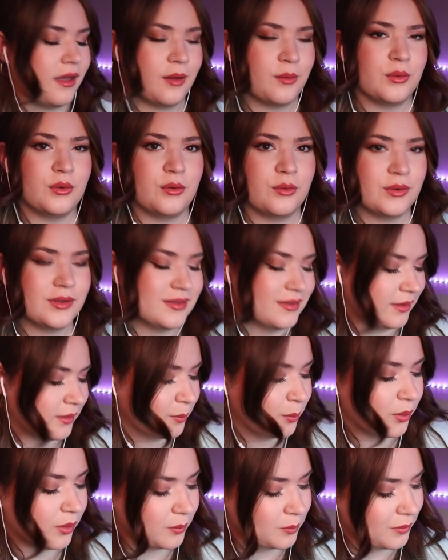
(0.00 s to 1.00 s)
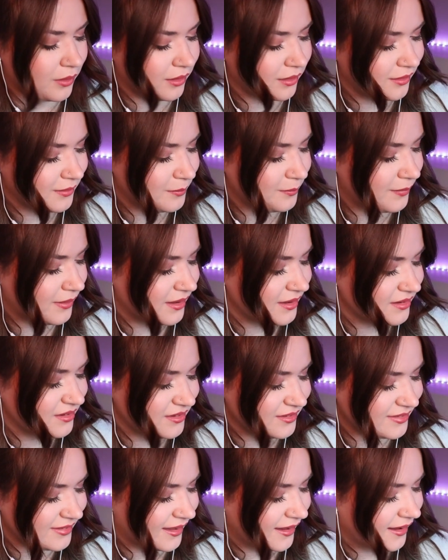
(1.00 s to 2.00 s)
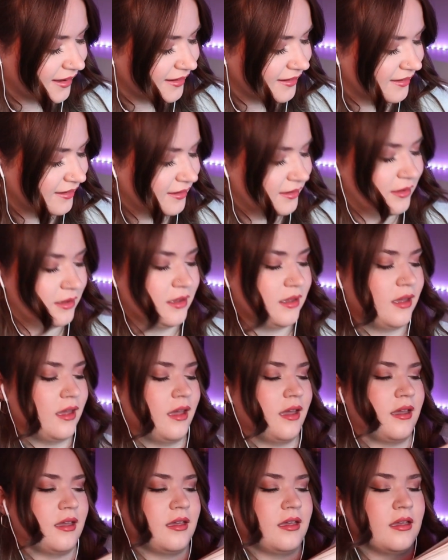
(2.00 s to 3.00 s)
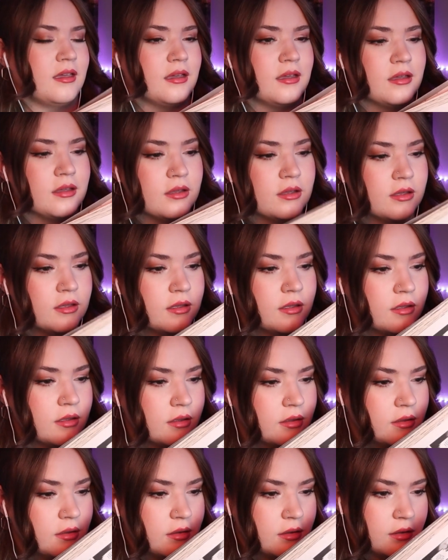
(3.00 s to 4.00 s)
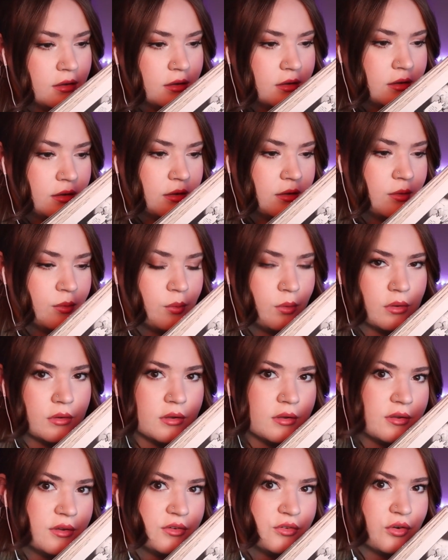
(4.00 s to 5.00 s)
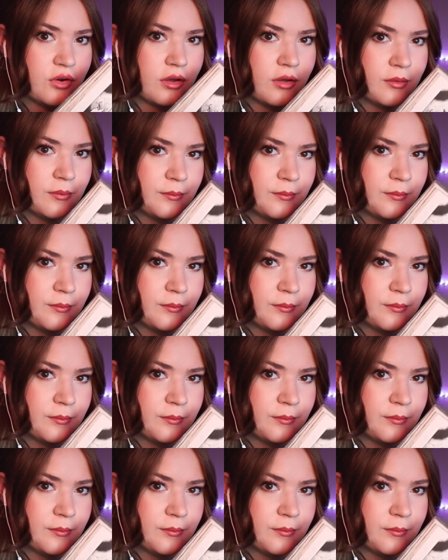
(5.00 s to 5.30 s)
I would always like bookmark pages that I wanted to draw.